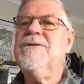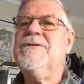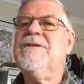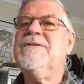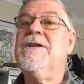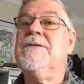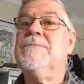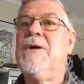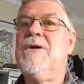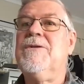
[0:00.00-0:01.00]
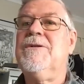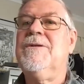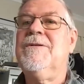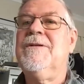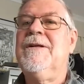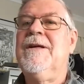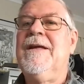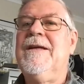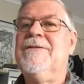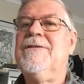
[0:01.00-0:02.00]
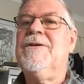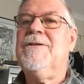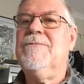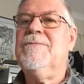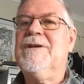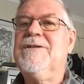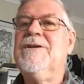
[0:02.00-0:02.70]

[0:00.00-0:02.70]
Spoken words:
news is that it's both. Awesome. And so we